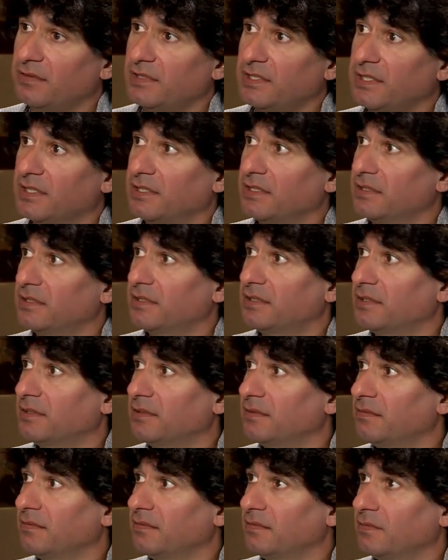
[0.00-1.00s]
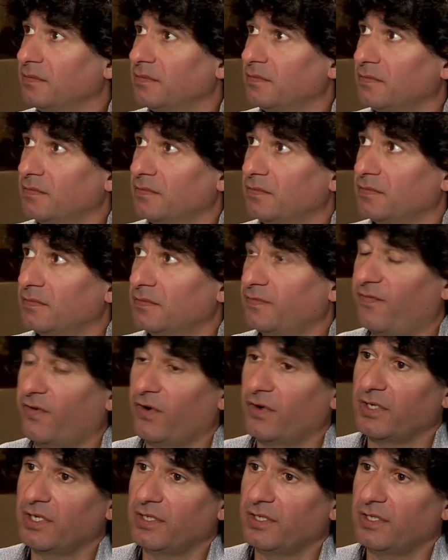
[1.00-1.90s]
since 4